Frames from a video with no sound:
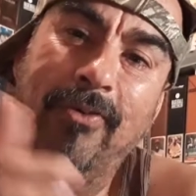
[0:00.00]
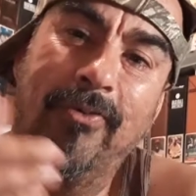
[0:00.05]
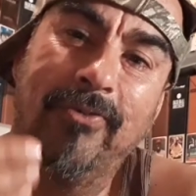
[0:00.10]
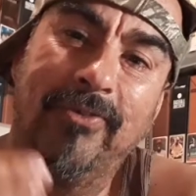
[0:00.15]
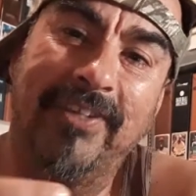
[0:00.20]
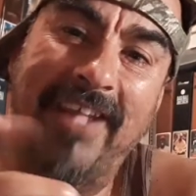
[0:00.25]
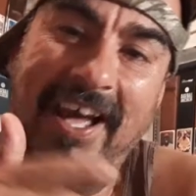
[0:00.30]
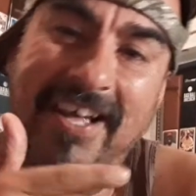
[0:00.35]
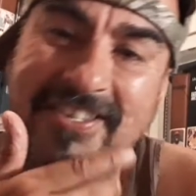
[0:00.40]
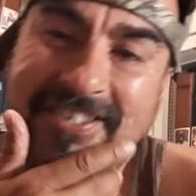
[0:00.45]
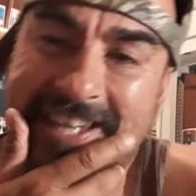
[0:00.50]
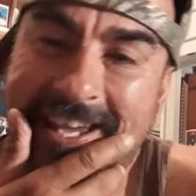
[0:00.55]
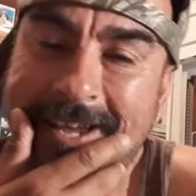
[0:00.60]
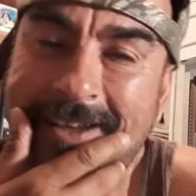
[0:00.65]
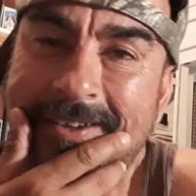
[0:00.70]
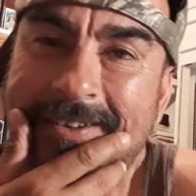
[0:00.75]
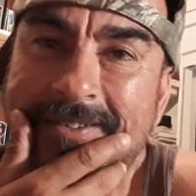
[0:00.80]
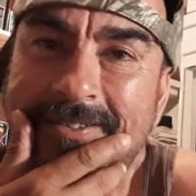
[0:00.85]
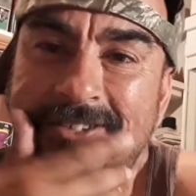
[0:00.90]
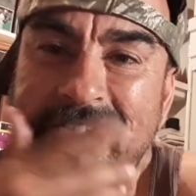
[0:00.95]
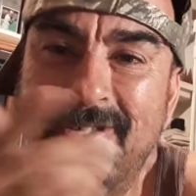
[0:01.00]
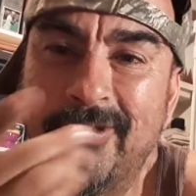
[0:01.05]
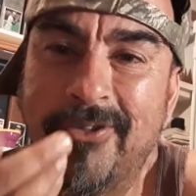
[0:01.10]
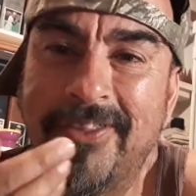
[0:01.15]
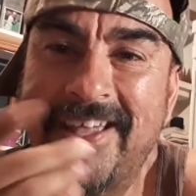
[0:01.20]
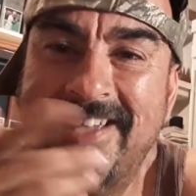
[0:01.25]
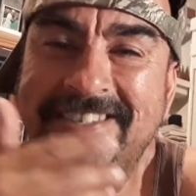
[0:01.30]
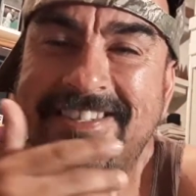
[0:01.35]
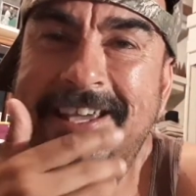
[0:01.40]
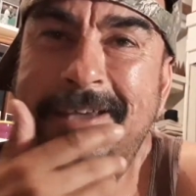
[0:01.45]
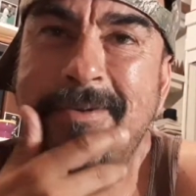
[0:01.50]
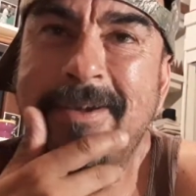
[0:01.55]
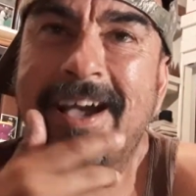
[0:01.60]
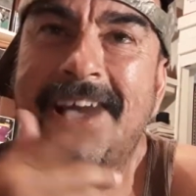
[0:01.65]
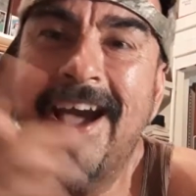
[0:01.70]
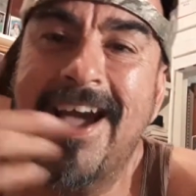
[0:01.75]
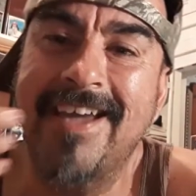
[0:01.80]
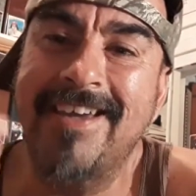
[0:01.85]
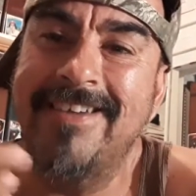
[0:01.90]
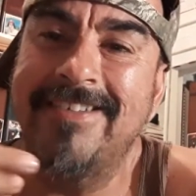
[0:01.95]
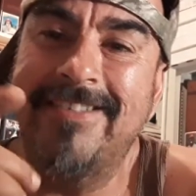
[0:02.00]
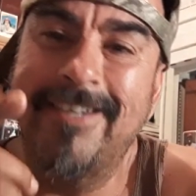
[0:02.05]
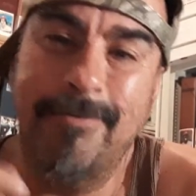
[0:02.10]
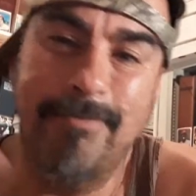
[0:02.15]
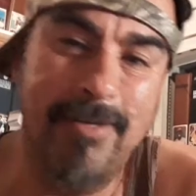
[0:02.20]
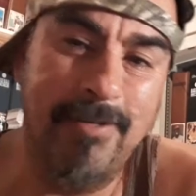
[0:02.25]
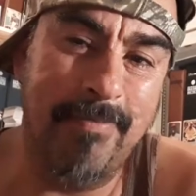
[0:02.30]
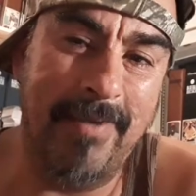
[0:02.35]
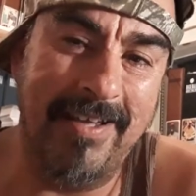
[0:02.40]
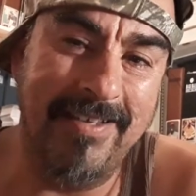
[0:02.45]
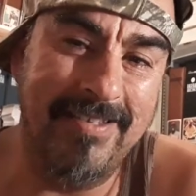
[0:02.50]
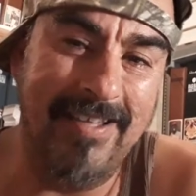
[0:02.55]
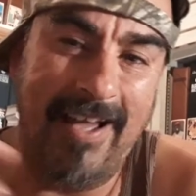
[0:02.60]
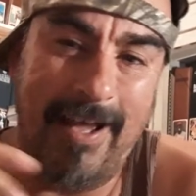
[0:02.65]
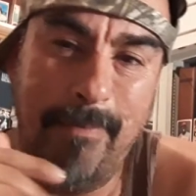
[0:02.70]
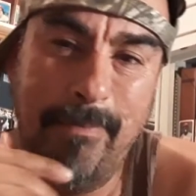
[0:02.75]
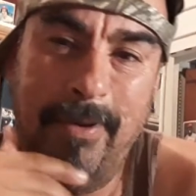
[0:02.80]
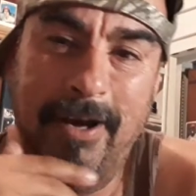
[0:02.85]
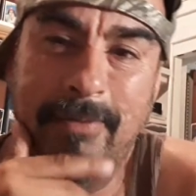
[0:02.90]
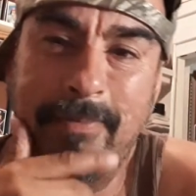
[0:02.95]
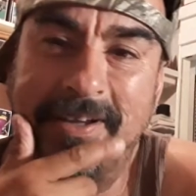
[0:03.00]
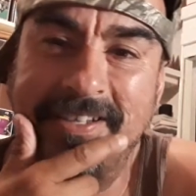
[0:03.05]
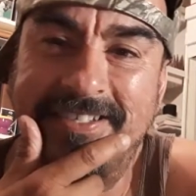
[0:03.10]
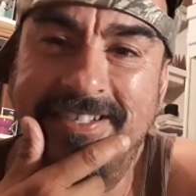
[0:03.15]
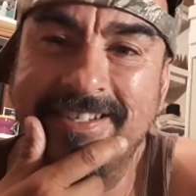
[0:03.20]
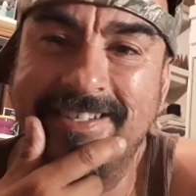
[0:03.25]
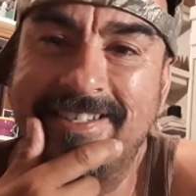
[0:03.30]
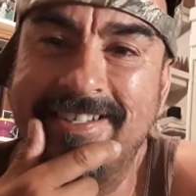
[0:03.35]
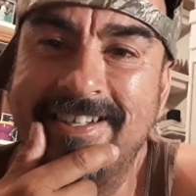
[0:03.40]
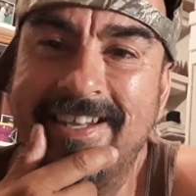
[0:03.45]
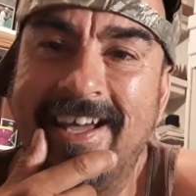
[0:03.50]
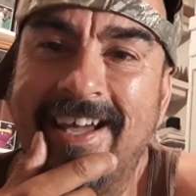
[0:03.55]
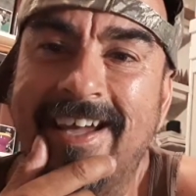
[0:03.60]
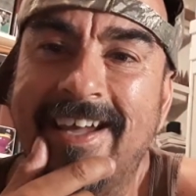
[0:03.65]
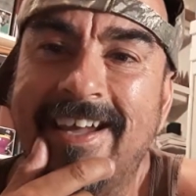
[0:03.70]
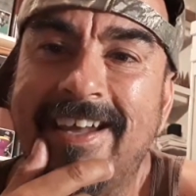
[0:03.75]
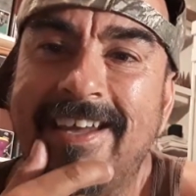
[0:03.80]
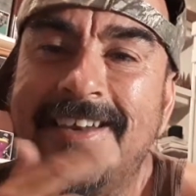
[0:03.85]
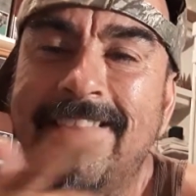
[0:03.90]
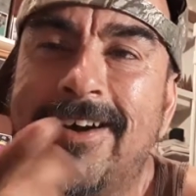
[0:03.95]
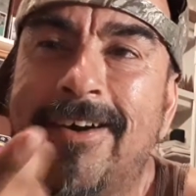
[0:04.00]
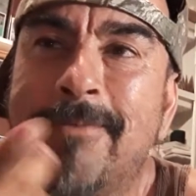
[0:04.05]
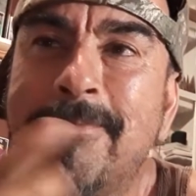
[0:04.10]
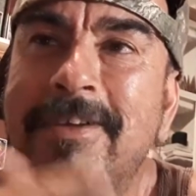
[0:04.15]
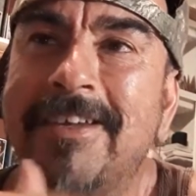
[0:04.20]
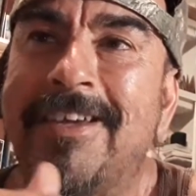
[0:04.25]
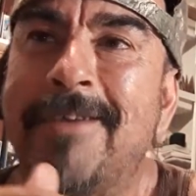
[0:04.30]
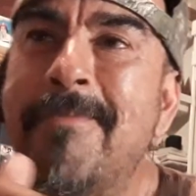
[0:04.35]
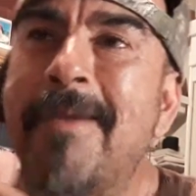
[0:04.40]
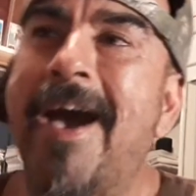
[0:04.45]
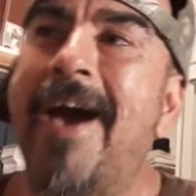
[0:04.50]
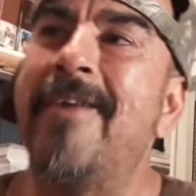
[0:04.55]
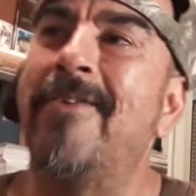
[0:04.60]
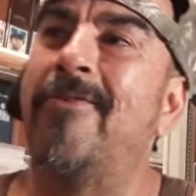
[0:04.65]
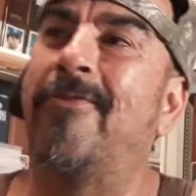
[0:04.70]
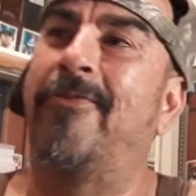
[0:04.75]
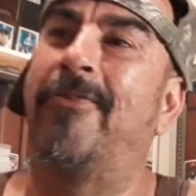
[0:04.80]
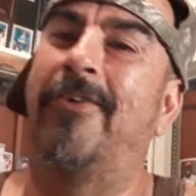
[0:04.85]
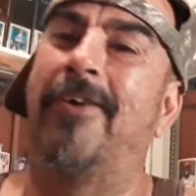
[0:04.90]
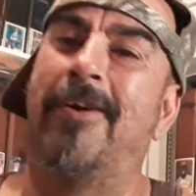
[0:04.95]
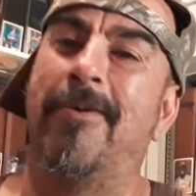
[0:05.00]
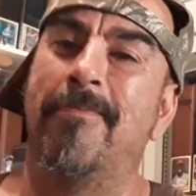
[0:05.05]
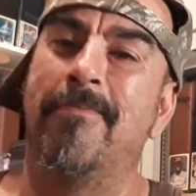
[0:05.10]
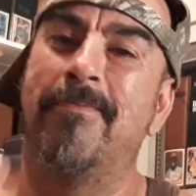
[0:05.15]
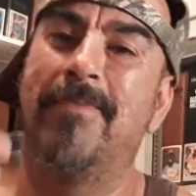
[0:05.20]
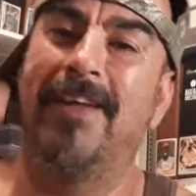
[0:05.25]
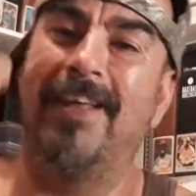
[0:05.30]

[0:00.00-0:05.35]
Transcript: that same guy, he sent me I bought my 69 Mickey Mantle from.